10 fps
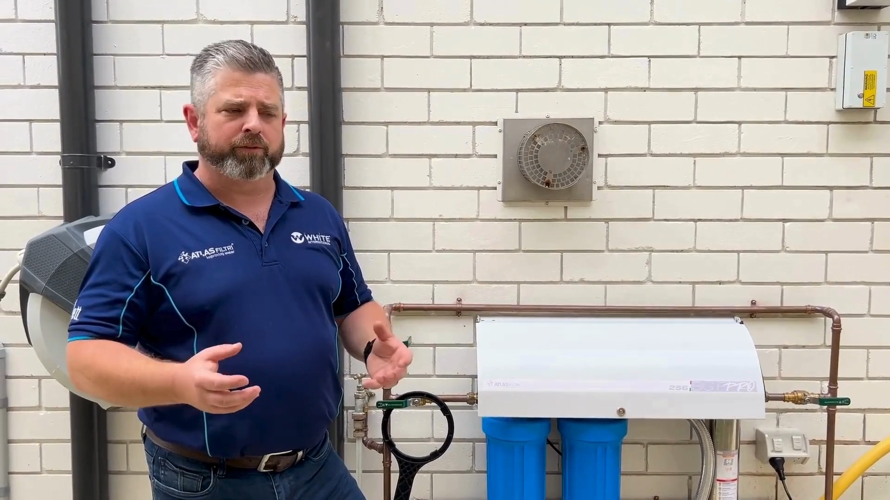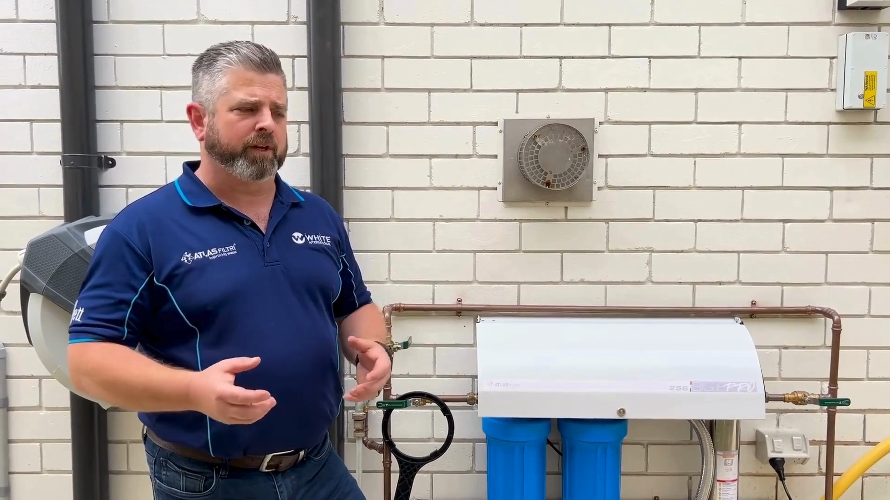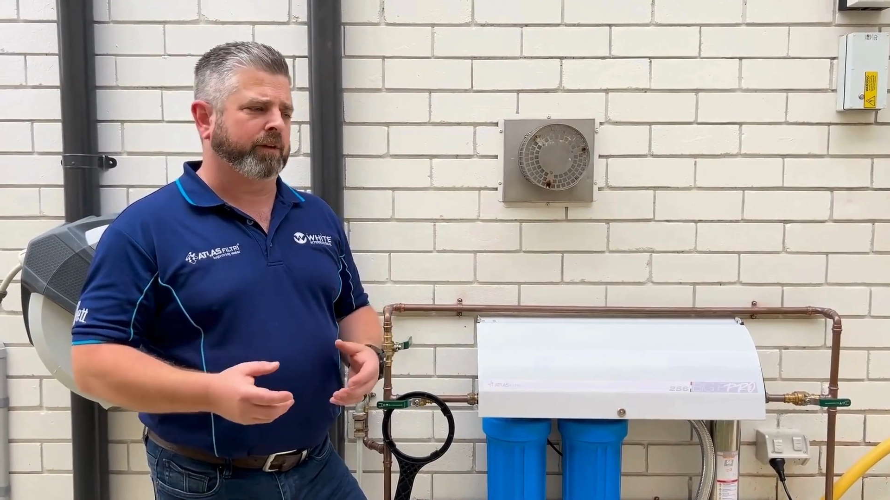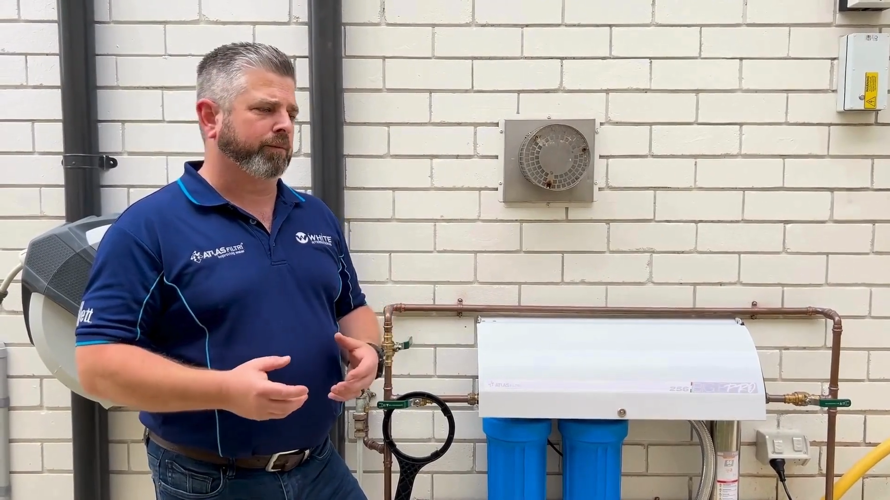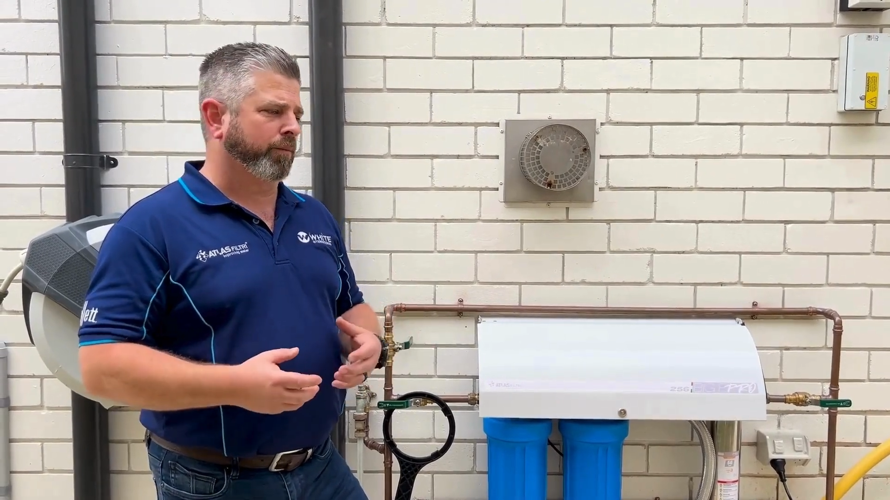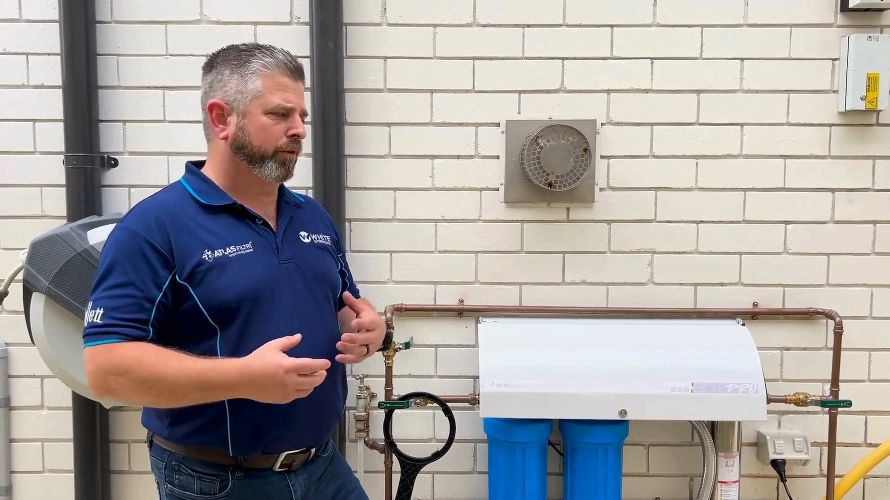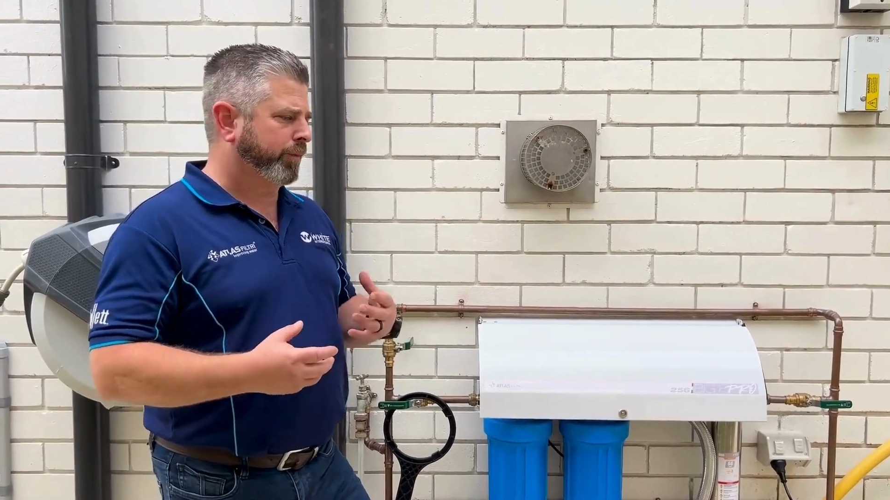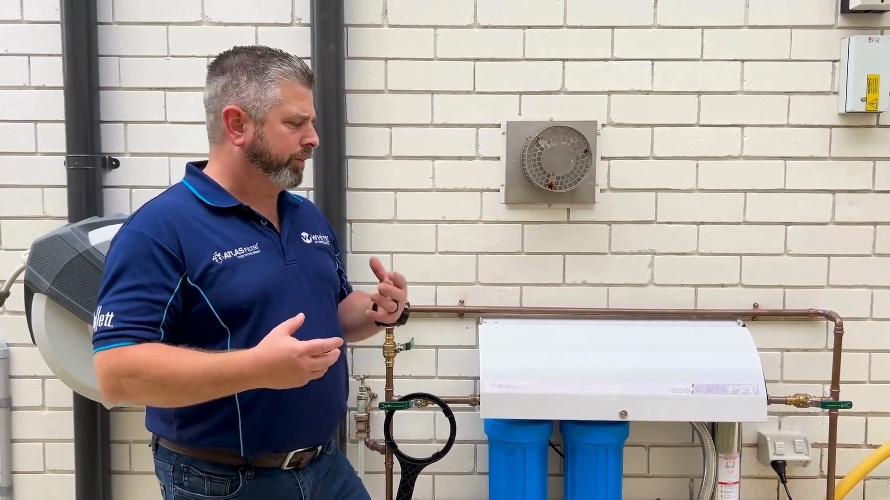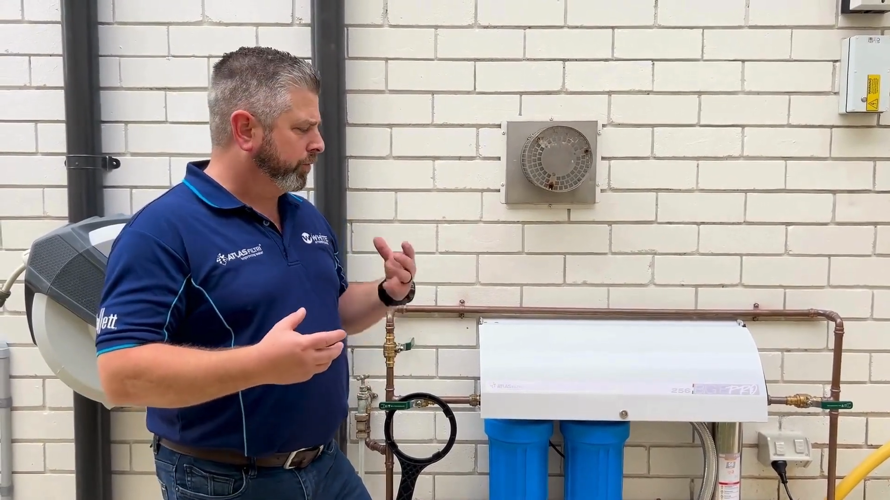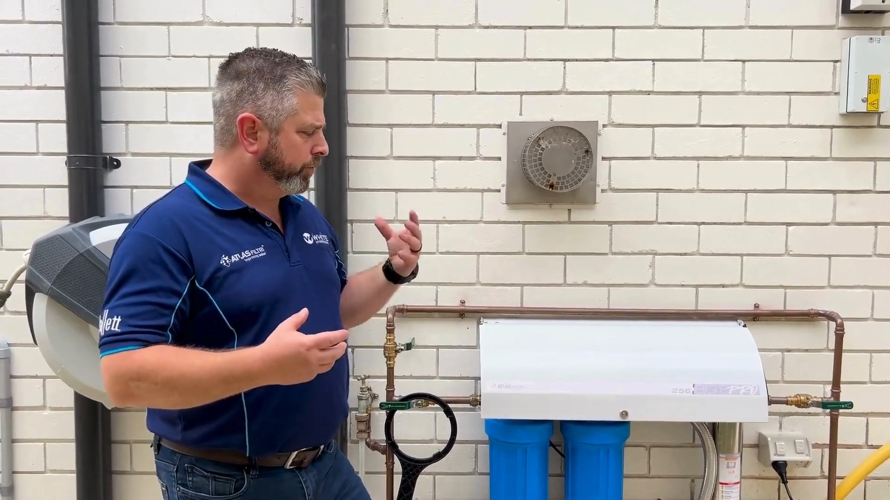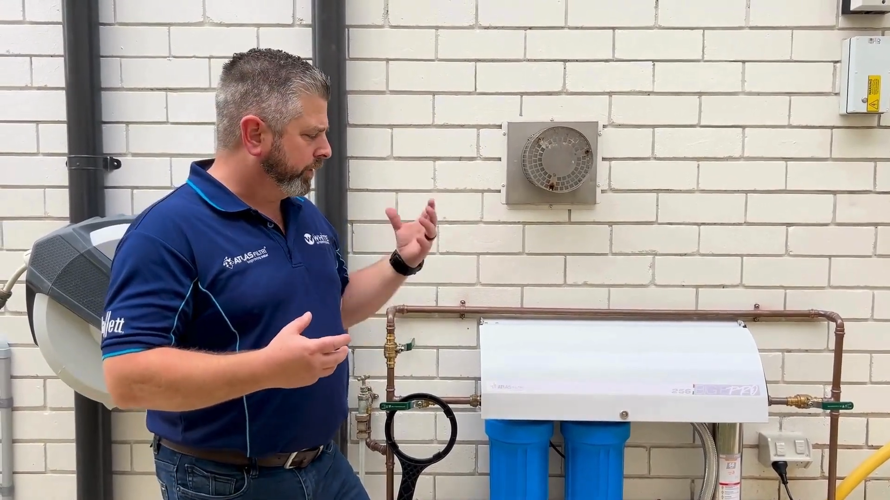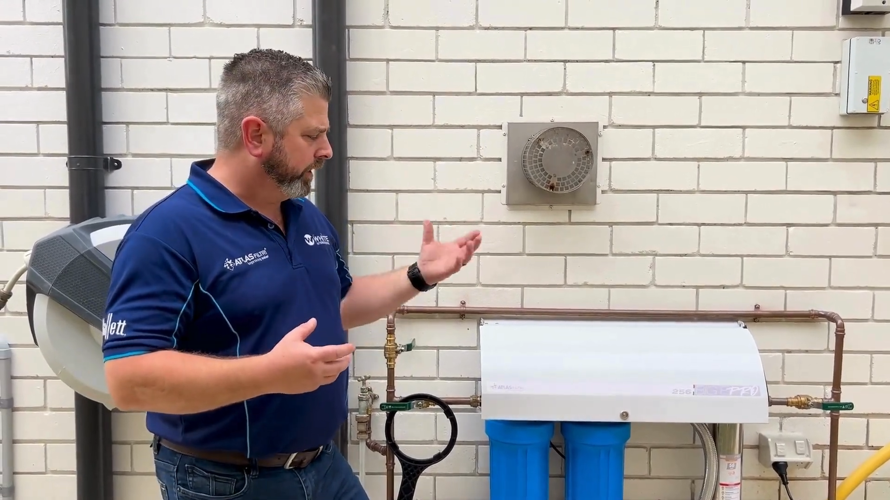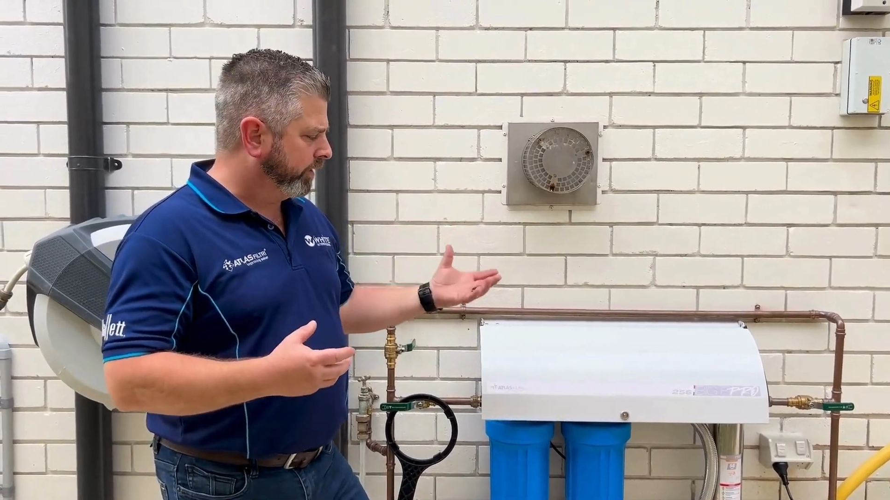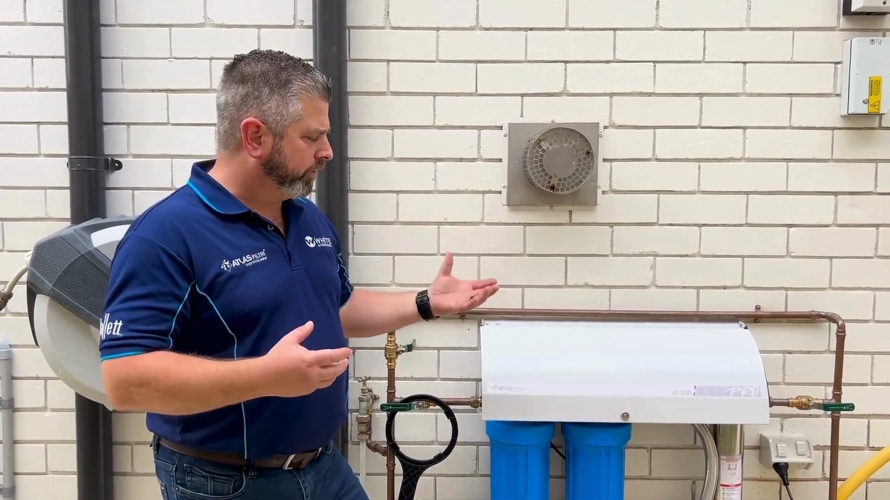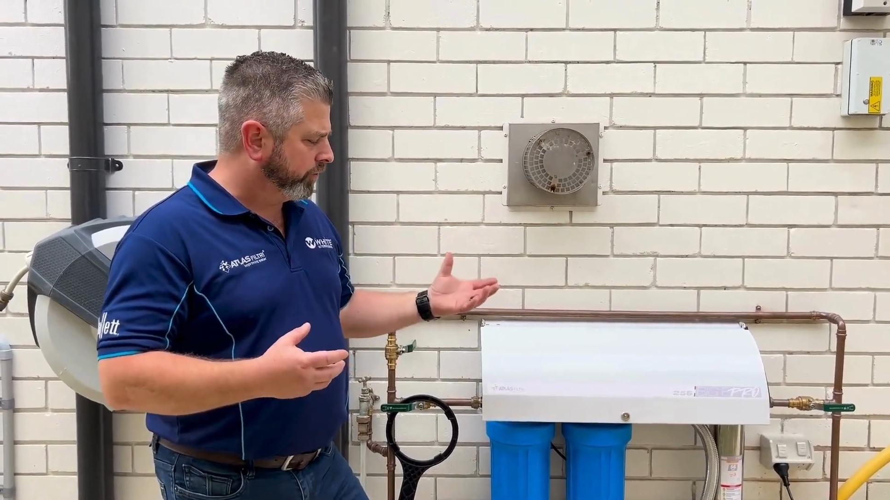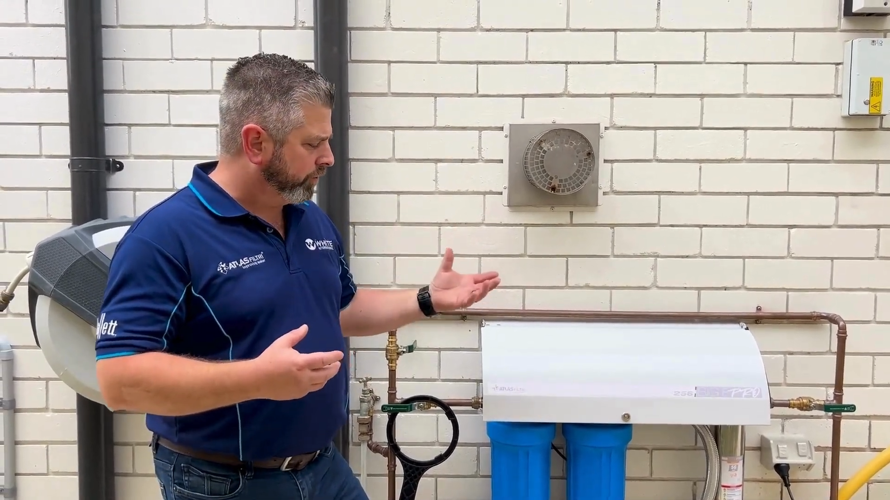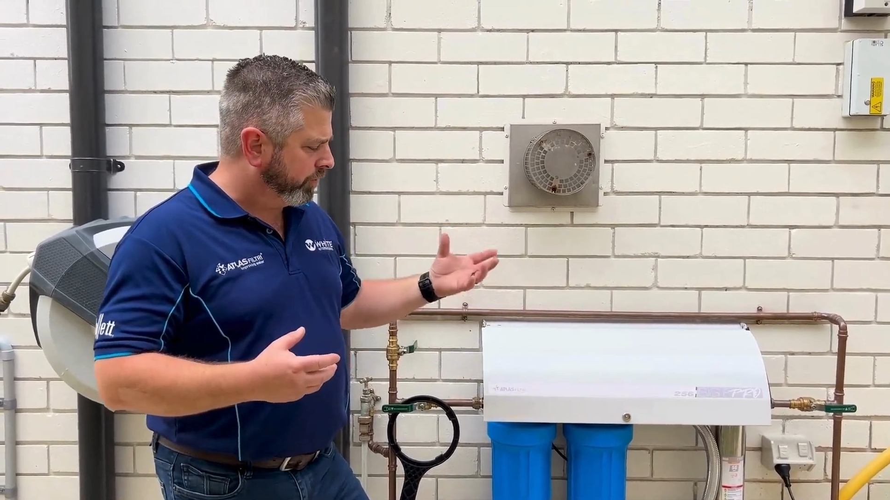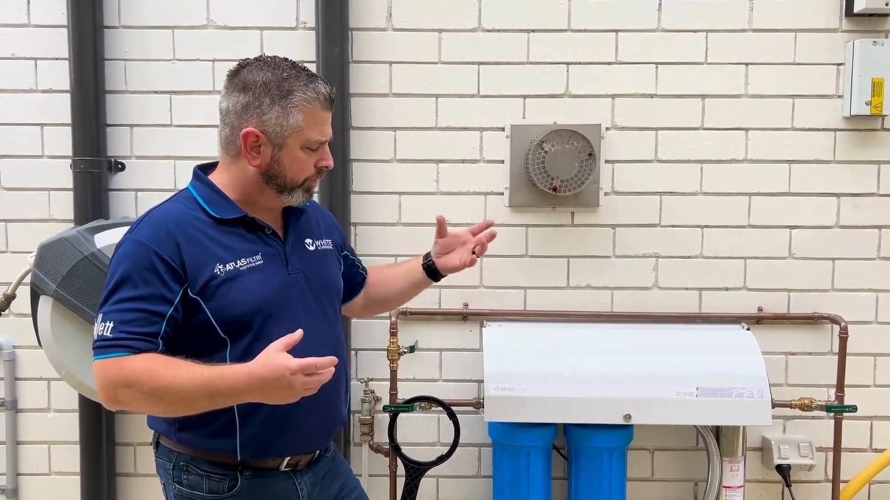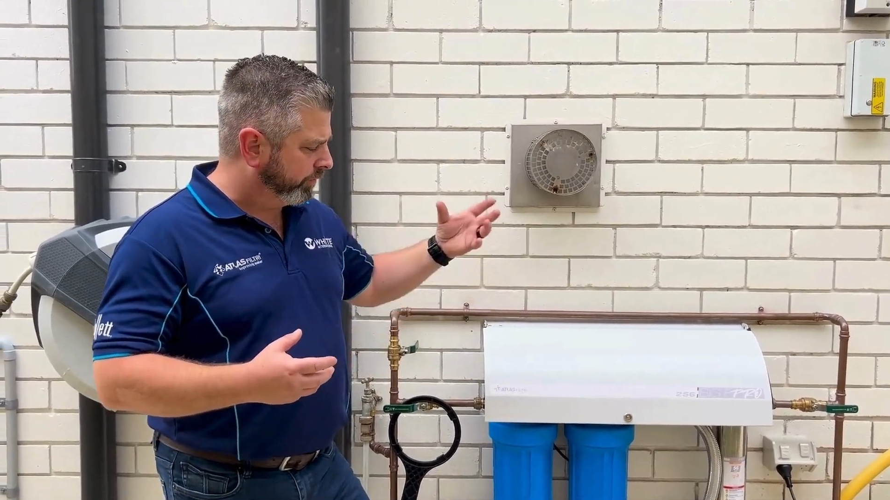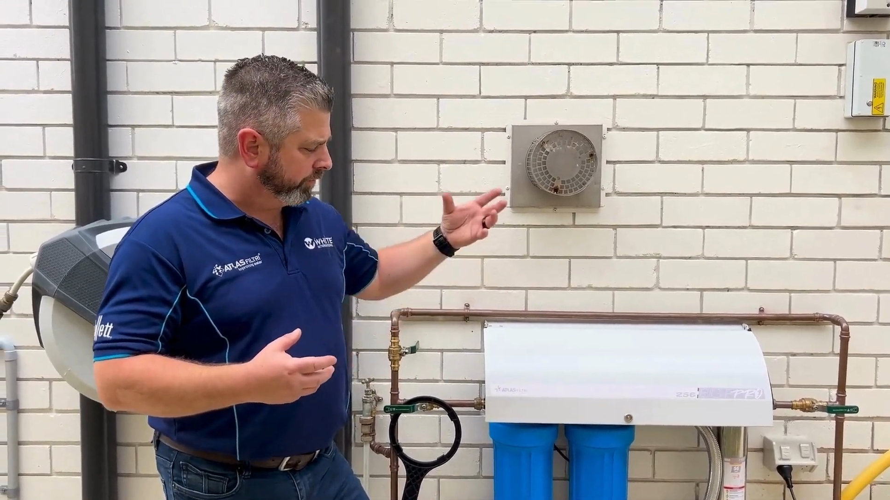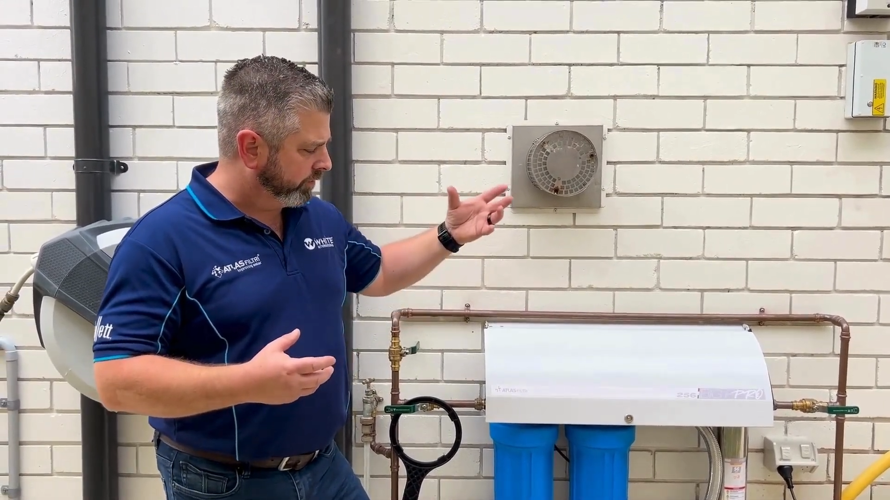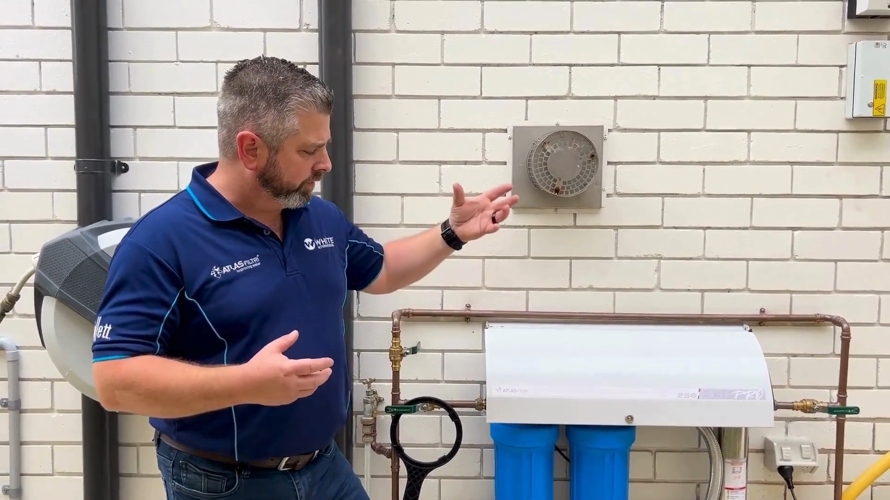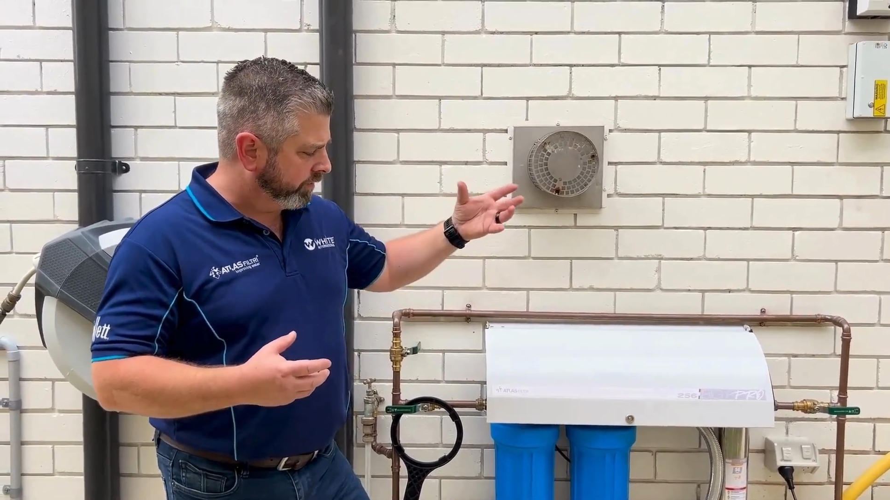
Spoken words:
Now, most people will hear the terms